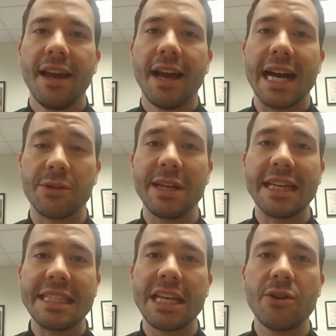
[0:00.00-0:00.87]
As we
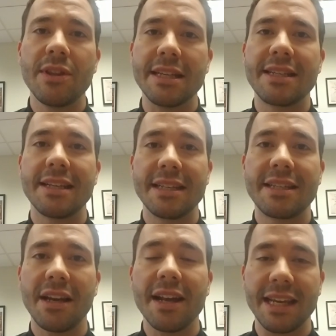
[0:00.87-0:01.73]
continue this
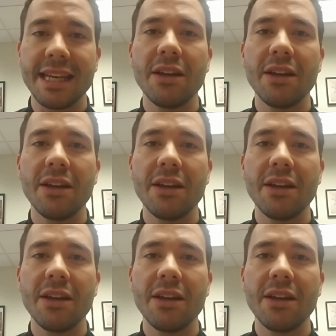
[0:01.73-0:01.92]
study,